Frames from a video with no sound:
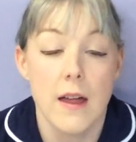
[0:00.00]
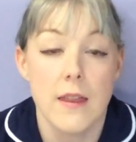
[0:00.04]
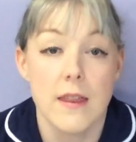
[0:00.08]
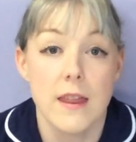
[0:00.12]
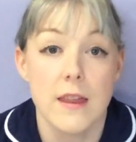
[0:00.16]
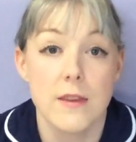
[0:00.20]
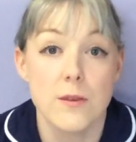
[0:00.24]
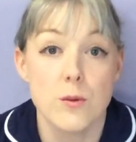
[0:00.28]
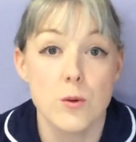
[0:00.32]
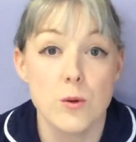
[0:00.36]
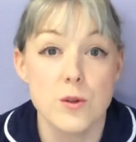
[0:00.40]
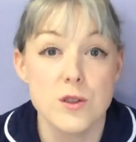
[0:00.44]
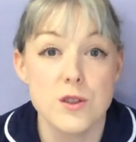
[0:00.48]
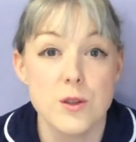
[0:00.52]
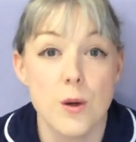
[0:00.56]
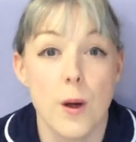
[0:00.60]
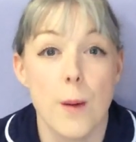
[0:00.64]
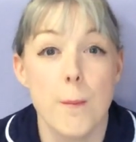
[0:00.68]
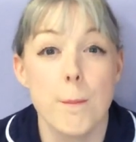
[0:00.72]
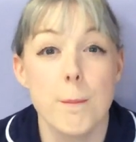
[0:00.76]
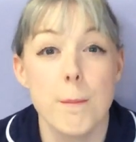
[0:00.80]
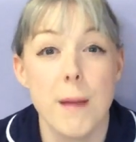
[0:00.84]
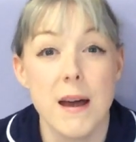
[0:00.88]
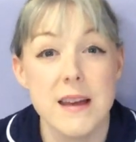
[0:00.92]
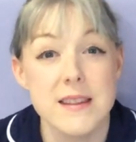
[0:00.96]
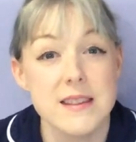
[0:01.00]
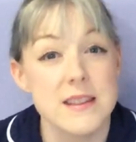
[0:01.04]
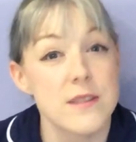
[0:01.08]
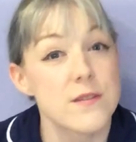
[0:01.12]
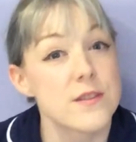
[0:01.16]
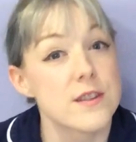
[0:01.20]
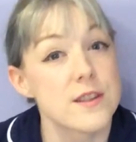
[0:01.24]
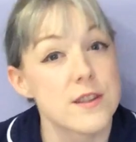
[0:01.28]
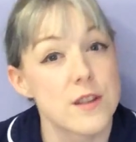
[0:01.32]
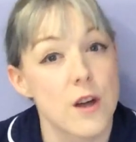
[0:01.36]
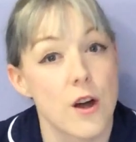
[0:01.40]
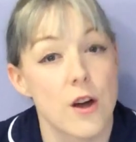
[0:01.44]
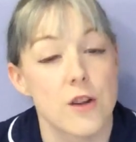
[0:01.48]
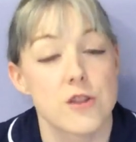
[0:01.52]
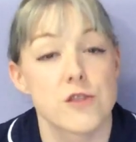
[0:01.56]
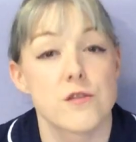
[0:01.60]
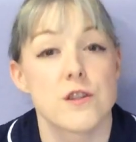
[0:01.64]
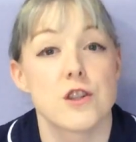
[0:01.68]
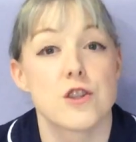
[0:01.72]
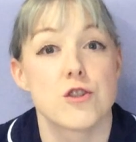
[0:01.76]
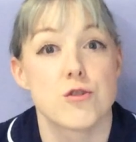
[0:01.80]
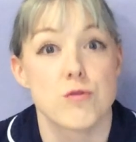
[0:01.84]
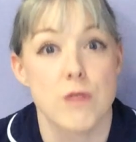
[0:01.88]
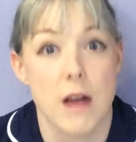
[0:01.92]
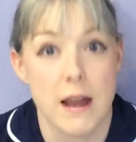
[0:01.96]
There's also a massive surge
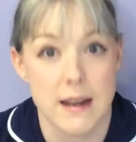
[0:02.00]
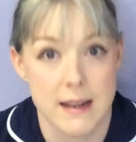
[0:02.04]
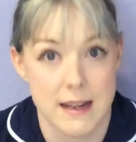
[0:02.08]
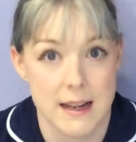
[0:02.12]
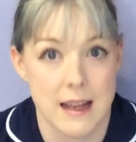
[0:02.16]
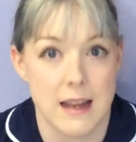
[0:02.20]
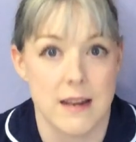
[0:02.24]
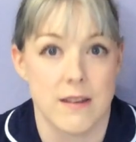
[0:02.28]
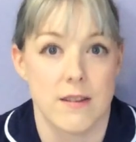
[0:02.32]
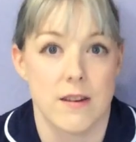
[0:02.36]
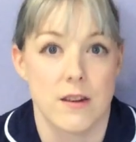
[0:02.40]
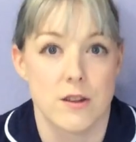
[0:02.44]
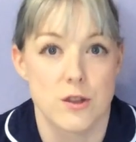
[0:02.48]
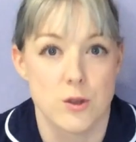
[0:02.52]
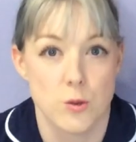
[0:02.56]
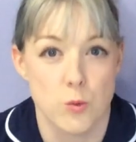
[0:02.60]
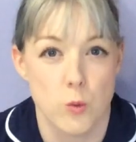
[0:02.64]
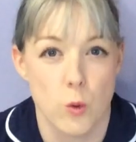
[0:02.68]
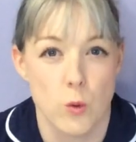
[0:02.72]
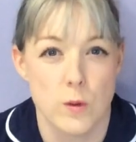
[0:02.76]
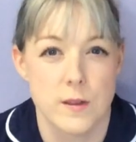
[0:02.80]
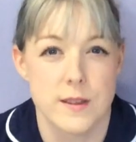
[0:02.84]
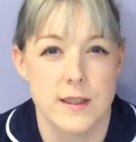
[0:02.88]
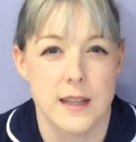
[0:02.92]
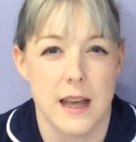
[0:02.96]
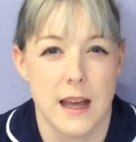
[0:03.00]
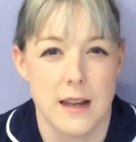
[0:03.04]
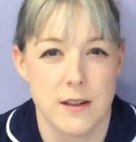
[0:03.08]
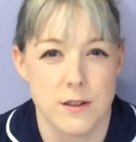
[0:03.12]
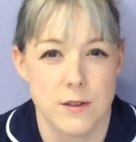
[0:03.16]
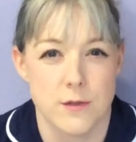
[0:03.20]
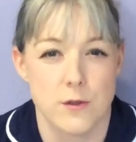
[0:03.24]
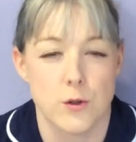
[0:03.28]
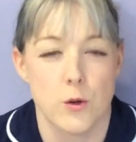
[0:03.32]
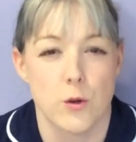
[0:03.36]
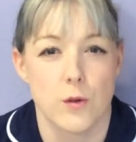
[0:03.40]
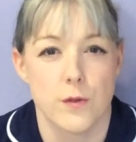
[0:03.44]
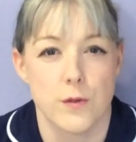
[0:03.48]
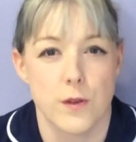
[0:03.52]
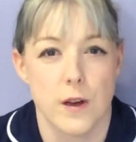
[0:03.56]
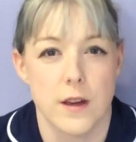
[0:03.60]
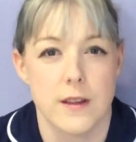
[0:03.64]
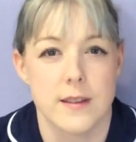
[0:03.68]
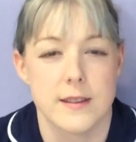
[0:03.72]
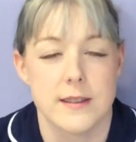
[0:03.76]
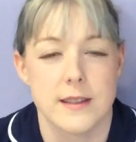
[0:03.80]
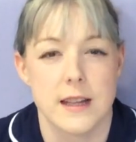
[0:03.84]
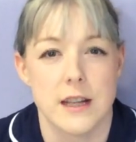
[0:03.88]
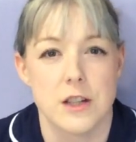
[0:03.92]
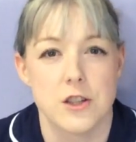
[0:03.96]
of adrenaline towards the end of your
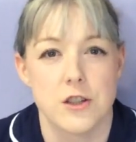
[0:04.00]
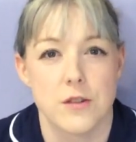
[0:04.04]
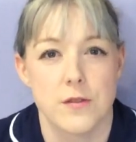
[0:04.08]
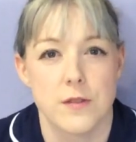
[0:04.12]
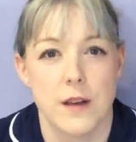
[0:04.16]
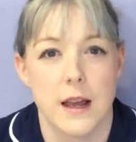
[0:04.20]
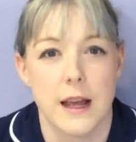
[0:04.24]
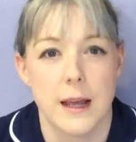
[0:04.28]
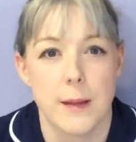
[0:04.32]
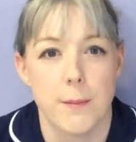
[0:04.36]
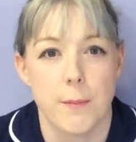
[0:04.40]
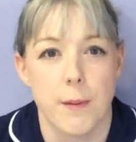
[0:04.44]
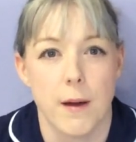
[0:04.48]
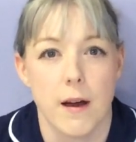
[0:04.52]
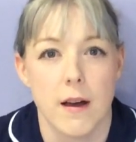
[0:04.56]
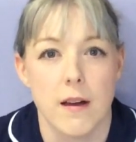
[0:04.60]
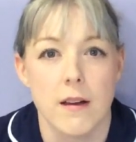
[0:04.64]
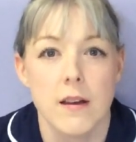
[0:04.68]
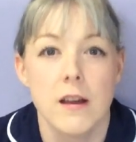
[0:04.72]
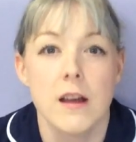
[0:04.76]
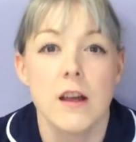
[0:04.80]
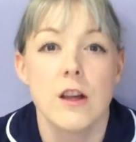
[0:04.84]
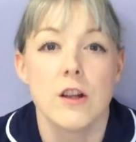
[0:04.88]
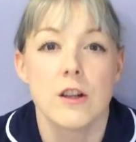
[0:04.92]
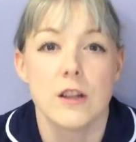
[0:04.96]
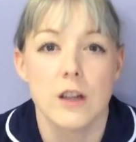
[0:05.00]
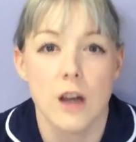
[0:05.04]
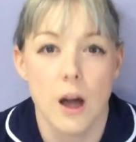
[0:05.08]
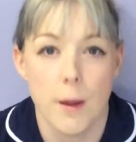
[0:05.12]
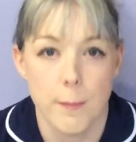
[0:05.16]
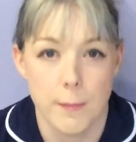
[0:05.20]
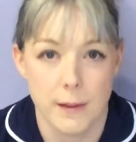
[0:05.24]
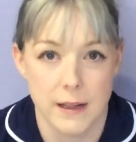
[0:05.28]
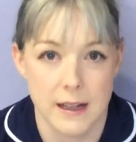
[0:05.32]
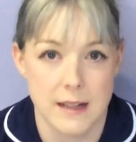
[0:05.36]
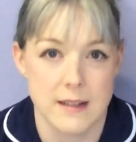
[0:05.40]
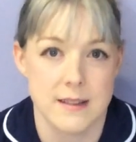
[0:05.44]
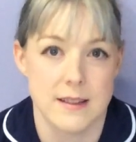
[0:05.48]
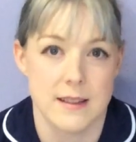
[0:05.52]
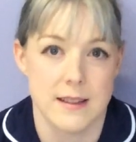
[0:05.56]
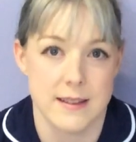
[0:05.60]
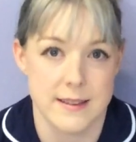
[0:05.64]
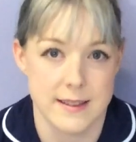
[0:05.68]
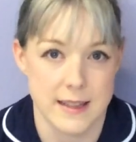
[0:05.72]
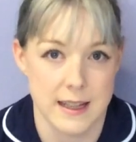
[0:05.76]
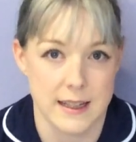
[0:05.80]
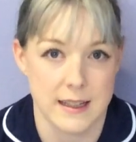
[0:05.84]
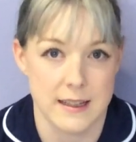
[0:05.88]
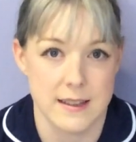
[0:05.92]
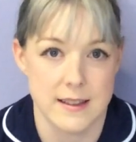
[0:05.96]
first stage of labour, coming into the
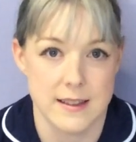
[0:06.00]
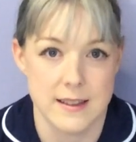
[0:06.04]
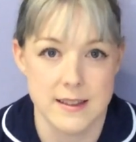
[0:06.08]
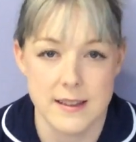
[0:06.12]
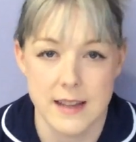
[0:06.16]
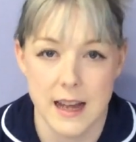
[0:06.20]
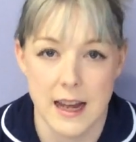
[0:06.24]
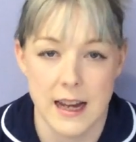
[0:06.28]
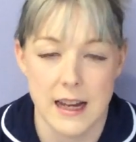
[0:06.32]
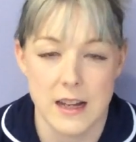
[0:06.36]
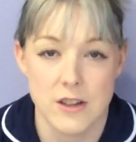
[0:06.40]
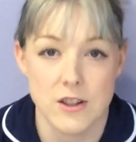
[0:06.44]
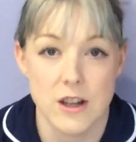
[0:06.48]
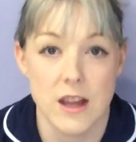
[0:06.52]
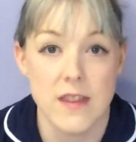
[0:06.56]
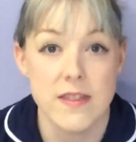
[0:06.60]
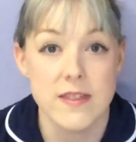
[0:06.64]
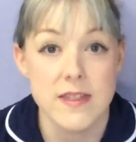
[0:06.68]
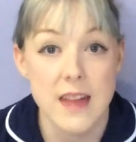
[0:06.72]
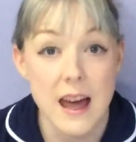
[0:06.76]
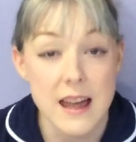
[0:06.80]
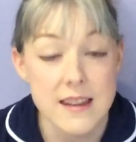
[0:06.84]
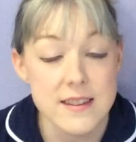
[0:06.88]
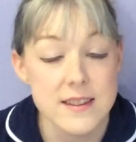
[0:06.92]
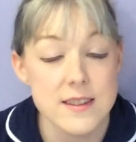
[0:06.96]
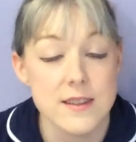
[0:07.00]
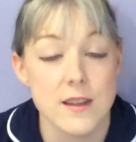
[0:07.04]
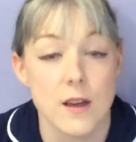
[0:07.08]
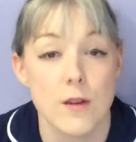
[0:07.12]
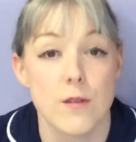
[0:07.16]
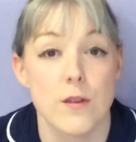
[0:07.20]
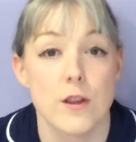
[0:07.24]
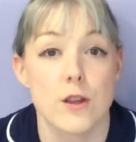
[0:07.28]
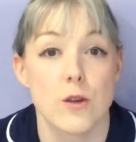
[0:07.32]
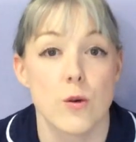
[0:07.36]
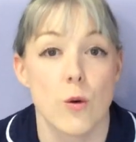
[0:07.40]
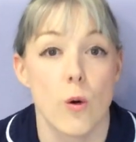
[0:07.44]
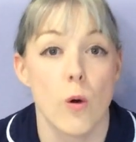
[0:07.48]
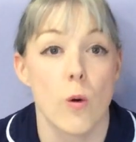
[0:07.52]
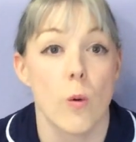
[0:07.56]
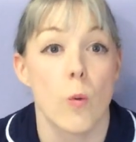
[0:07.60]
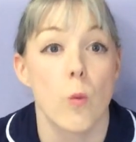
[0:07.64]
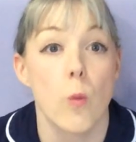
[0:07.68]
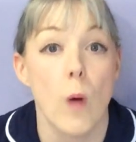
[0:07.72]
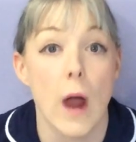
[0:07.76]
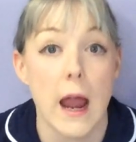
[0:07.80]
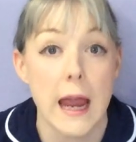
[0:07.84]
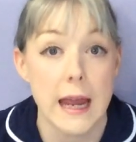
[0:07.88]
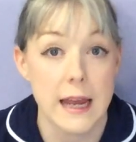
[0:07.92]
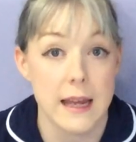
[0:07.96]
second stage, and that's so that you're
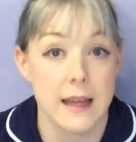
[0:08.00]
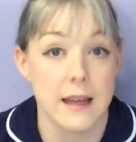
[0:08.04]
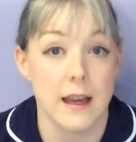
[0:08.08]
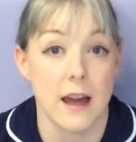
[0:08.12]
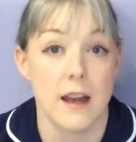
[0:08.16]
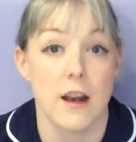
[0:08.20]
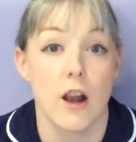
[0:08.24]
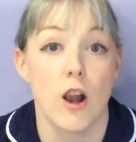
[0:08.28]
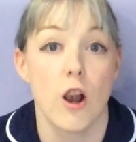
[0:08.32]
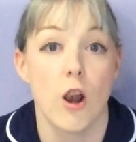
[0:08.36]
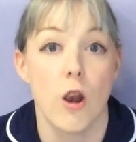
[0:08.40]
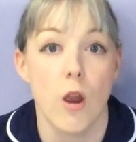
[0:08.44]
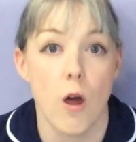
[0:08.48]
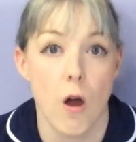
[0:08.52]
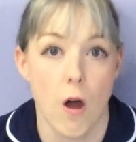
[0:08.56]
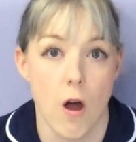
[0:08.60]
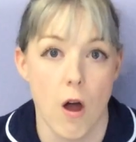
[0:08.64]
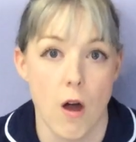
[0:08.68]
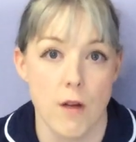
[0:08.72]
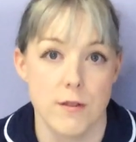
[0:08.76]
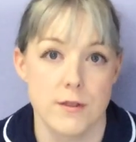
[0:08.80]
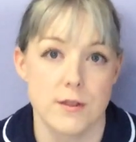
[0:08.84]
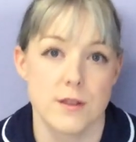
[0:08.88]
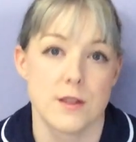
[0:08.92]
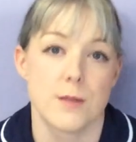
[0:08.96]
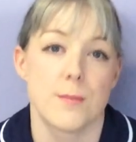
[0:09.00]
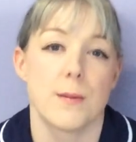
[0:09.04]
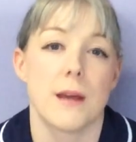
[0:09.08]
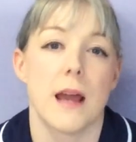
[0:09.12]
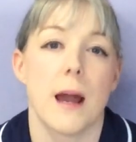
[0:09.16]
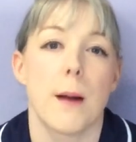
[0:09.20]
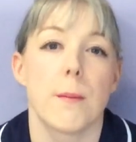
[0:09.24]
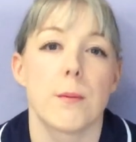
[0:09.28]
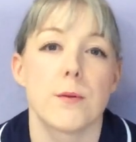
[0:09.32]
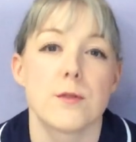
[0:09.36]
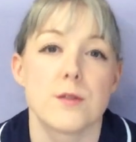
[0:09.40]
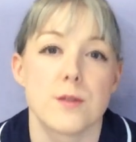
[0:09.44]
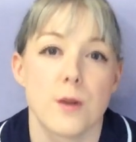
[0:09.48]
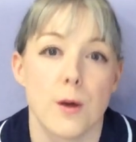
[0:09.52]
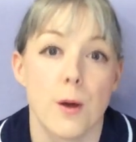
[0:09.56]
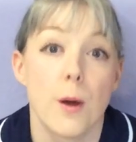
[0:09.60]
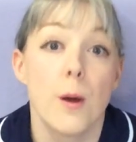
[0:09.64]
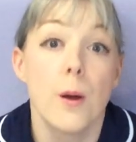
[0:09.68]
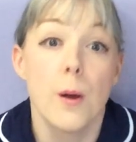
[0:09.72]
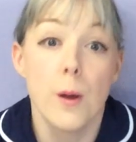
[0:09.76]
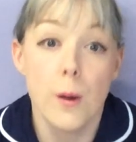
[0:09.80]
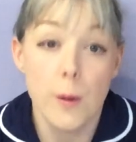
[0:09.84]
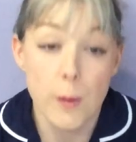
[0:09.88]
awake and alert to be able to